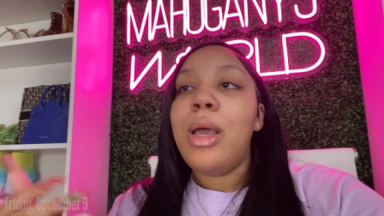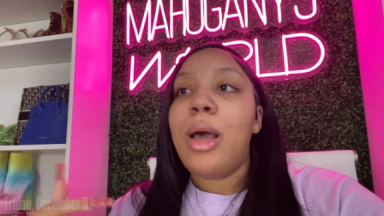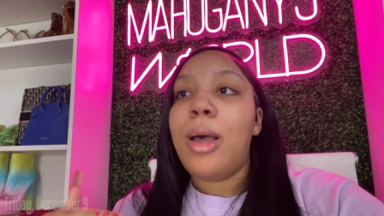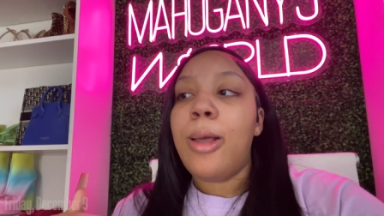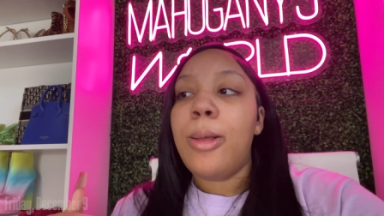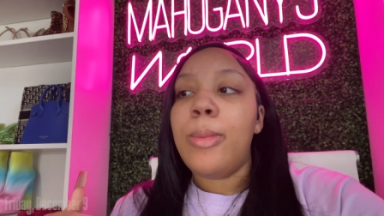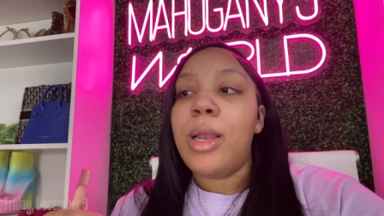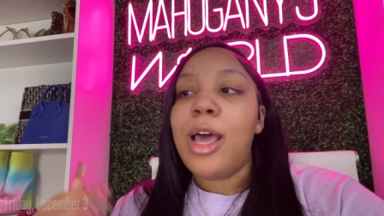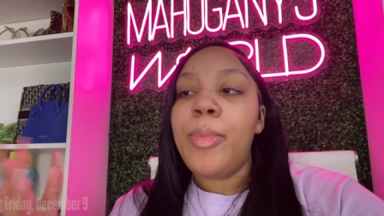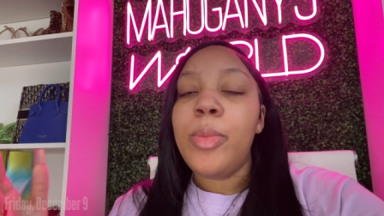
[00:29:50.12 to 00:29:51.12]
Um, a
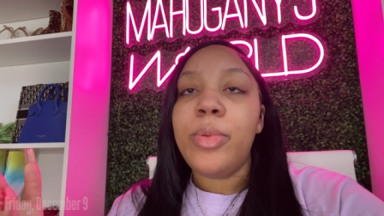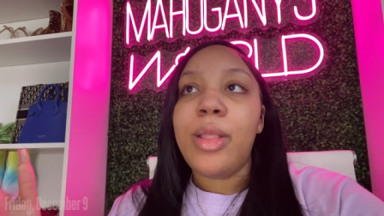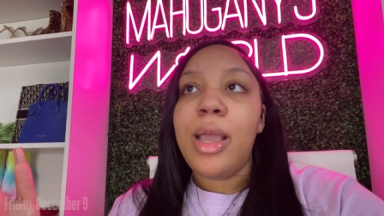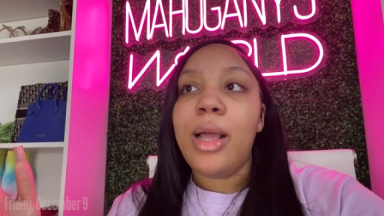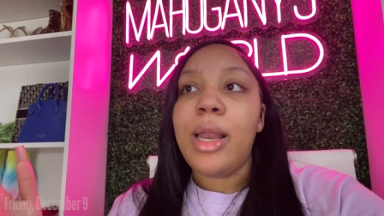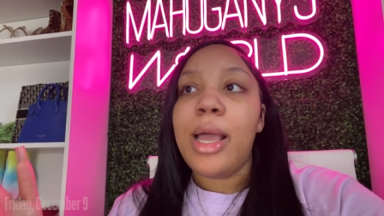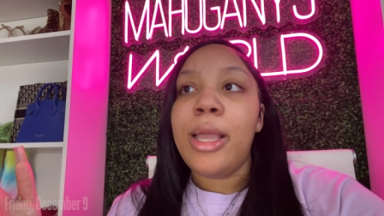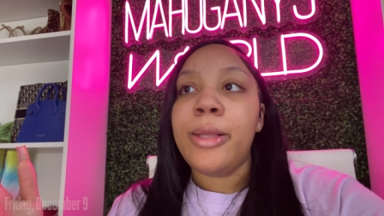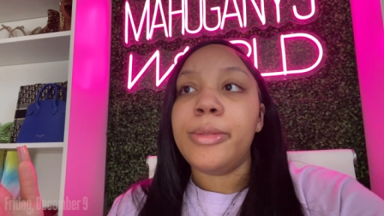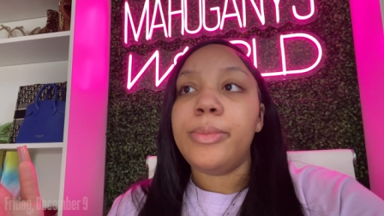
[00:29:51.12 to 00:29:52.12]
lot of people think
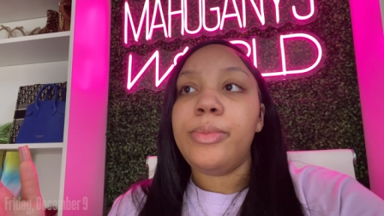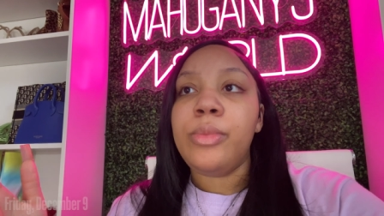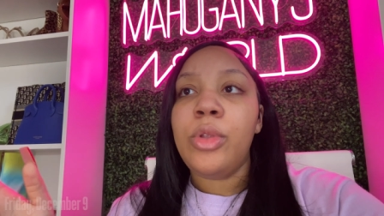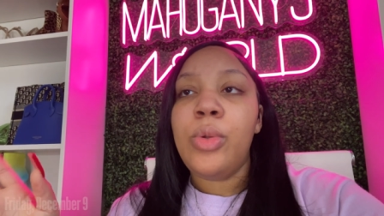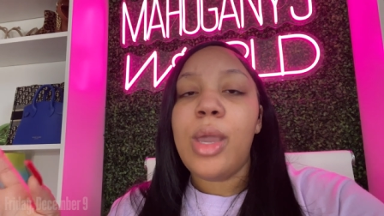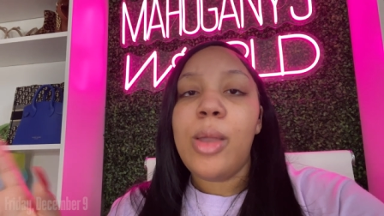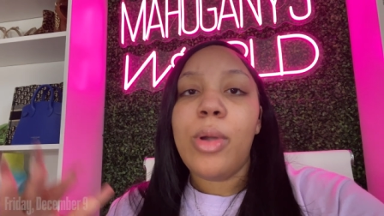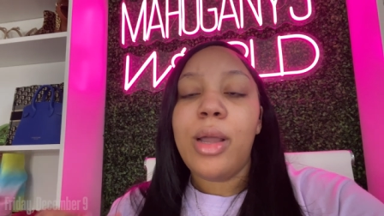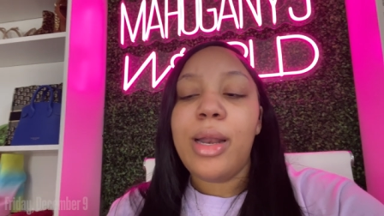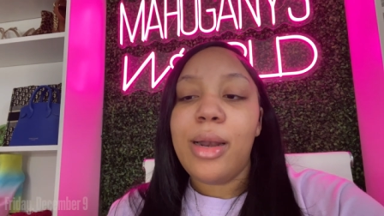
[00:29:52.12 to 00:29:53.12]
like, you can't
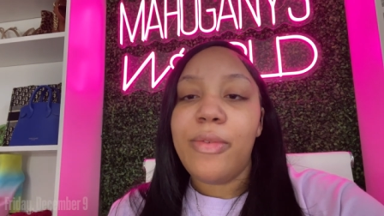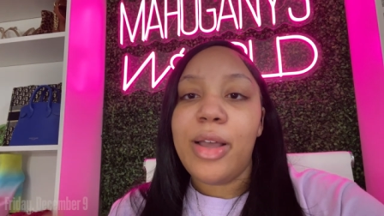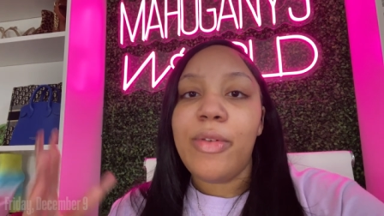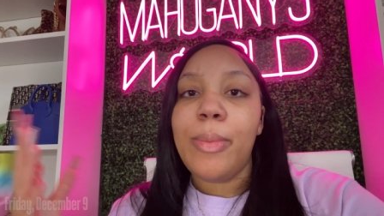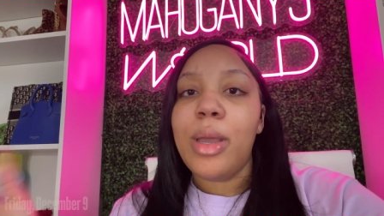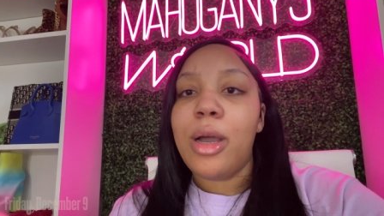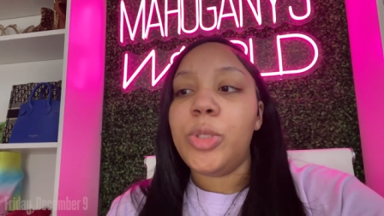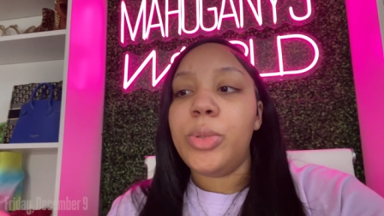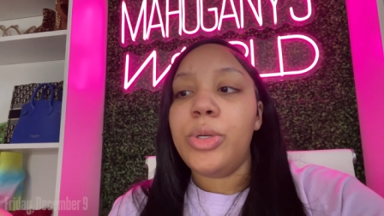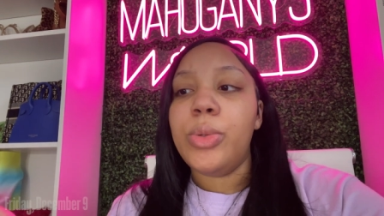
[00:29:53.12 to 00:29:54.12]
work a nine to five and be an
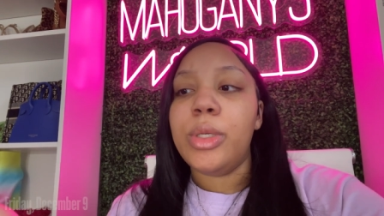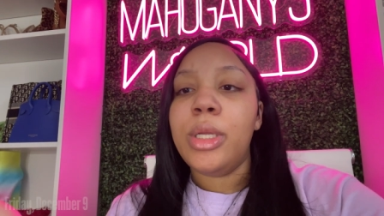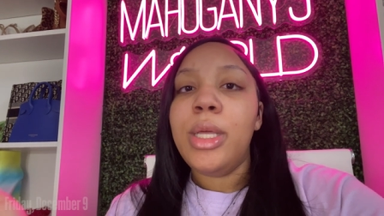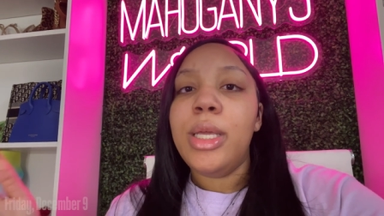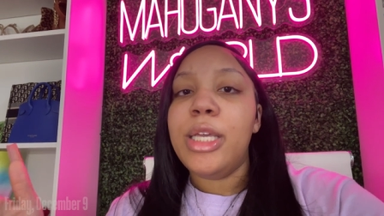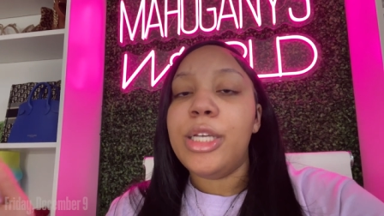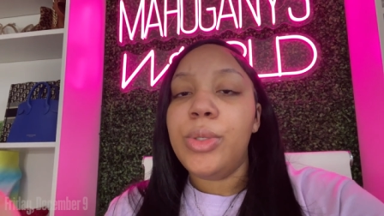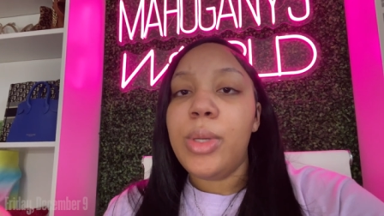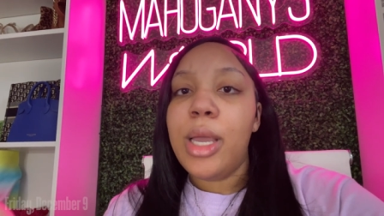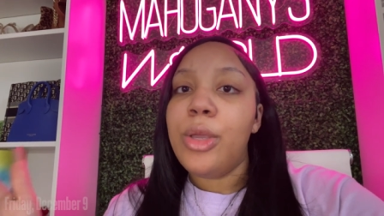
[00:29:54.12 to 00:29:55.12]
entrepreneur. Yes, you
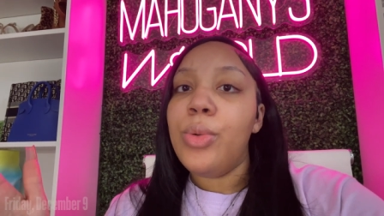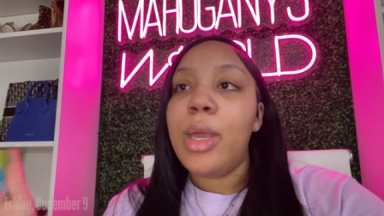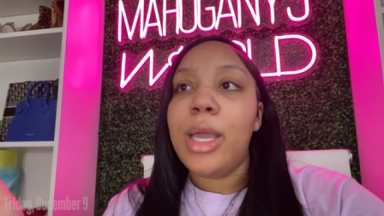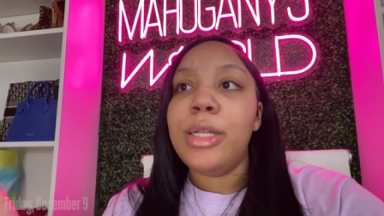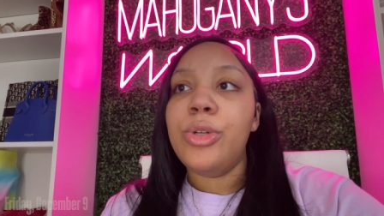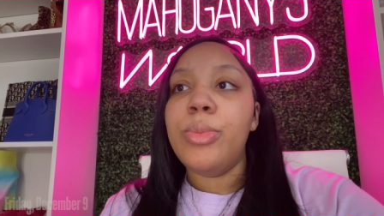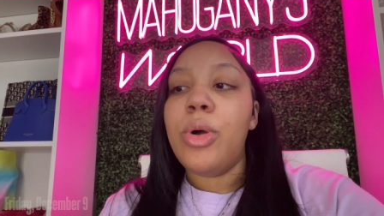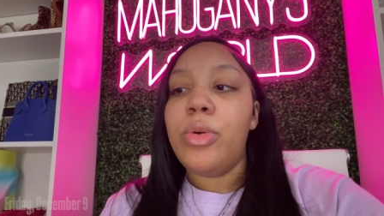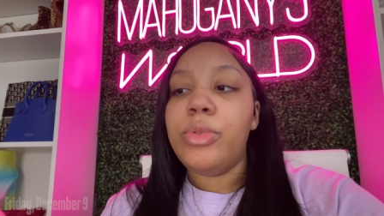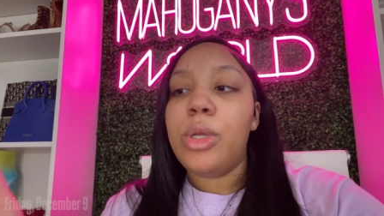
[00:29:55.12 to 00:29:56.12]
can. You can do
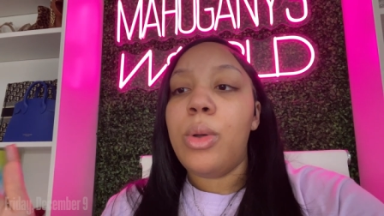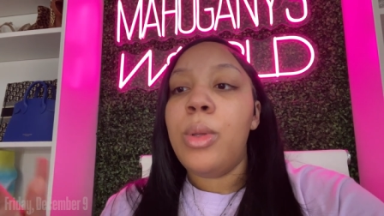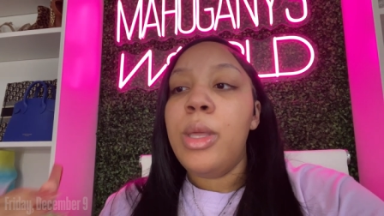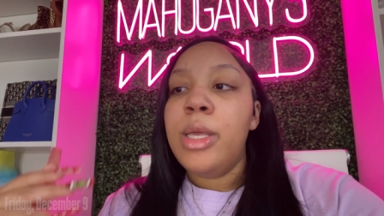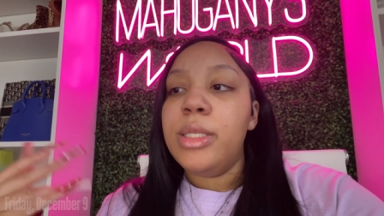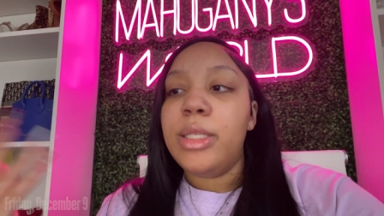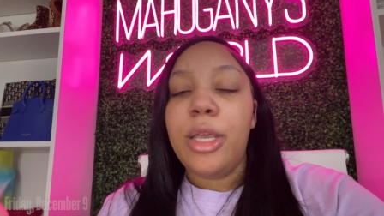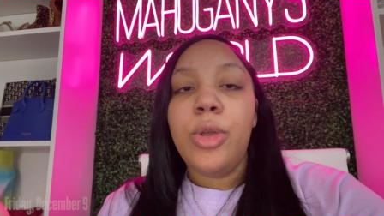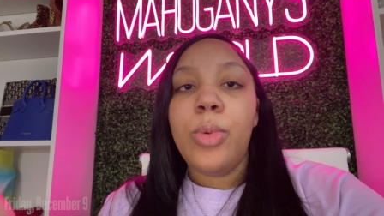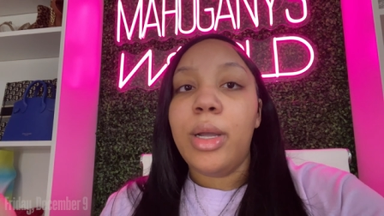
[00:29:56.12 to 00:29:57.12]
both. So say
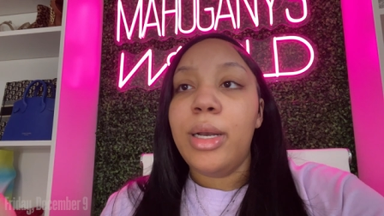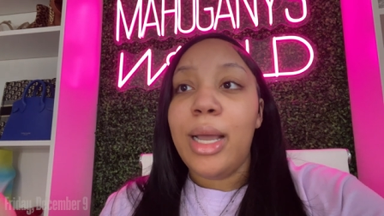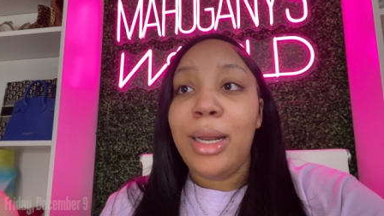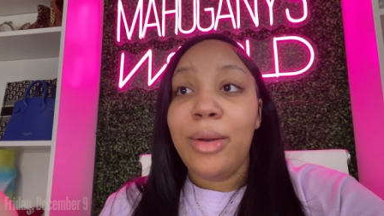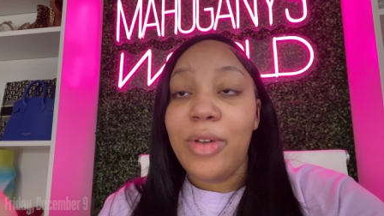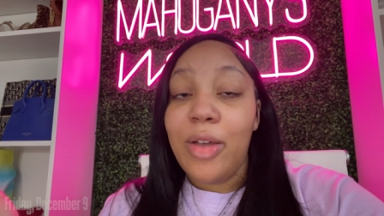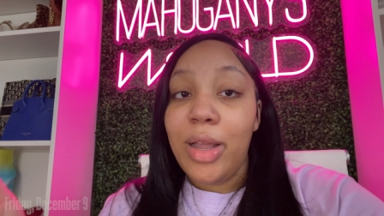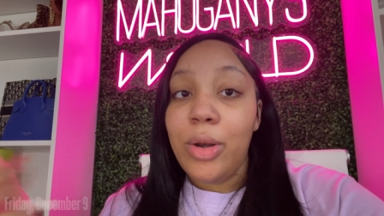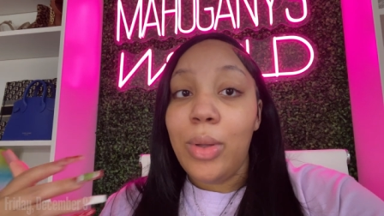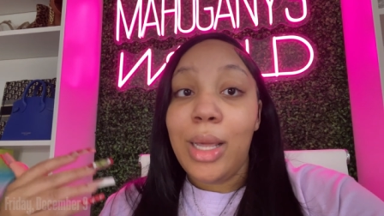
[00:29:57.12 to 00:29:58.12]
you work a nine to five. I
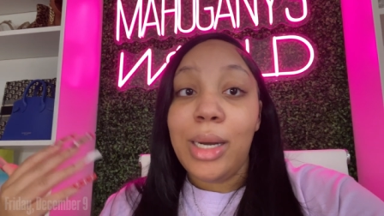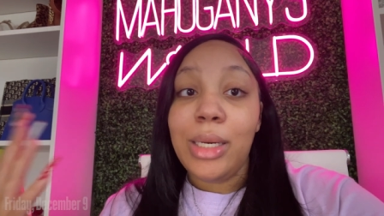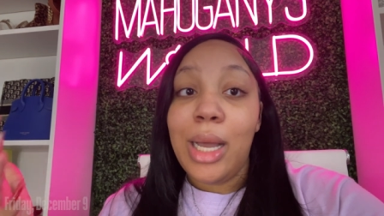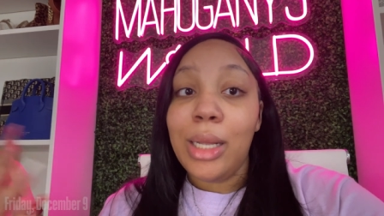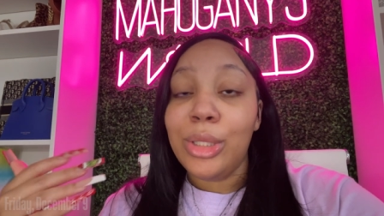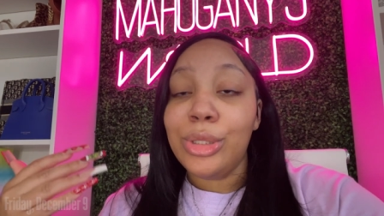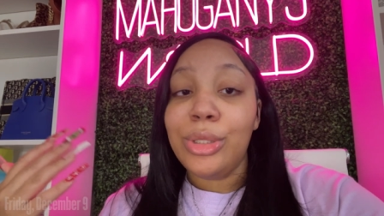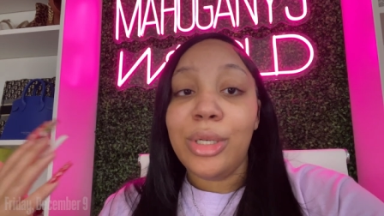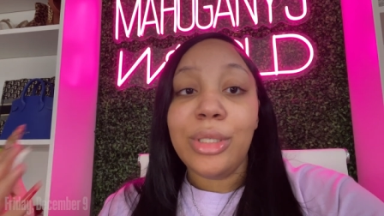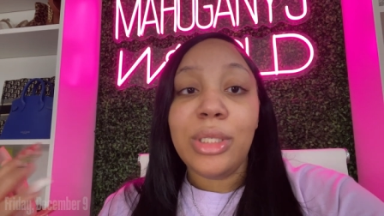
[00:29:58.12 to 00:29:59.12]
know a lot of doctors,
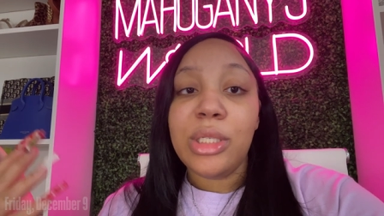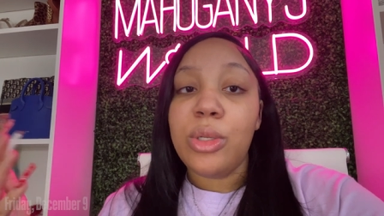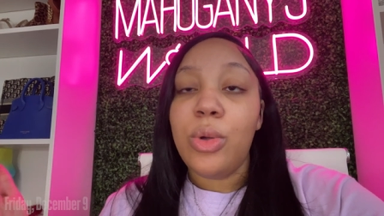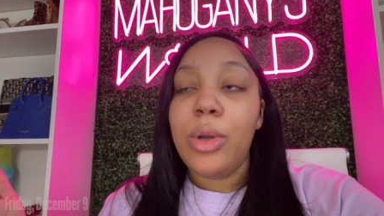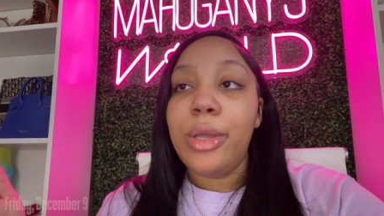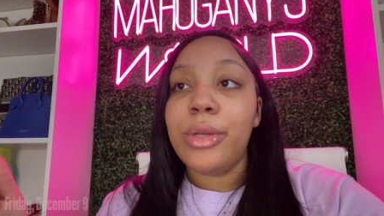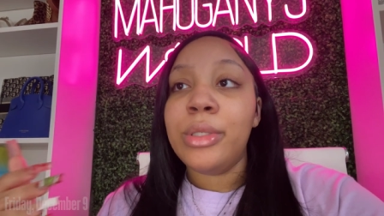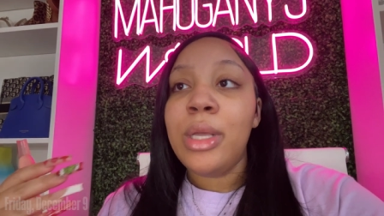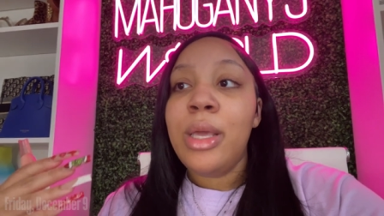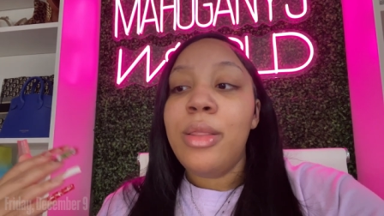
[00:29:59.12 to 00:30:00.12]
nurses, lawyers,
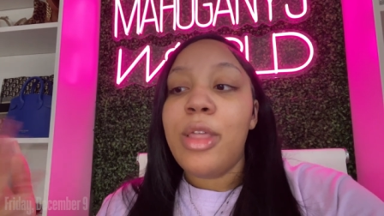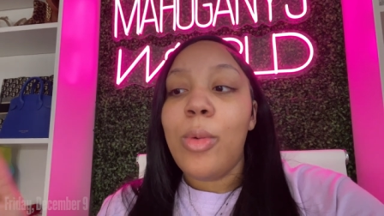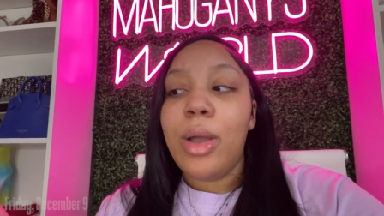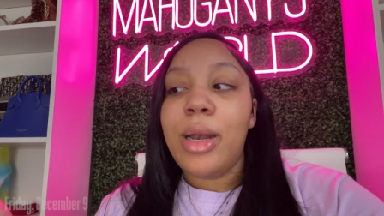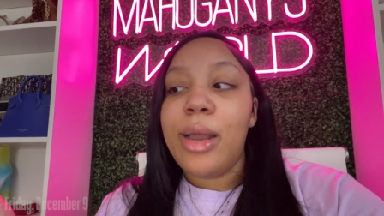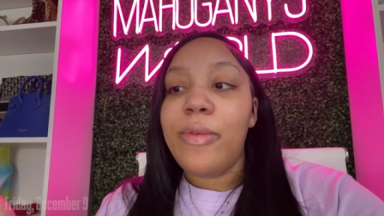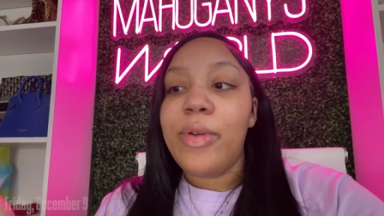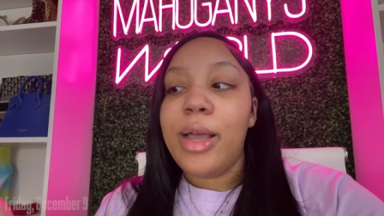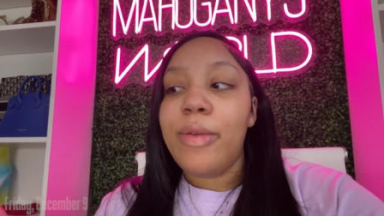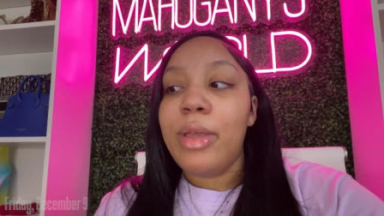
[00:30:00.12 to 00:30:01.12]
they work a nine to
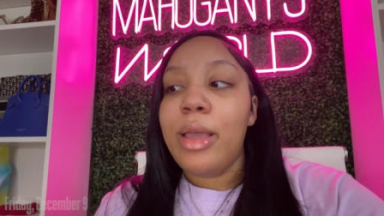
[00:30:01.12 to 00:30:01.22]
five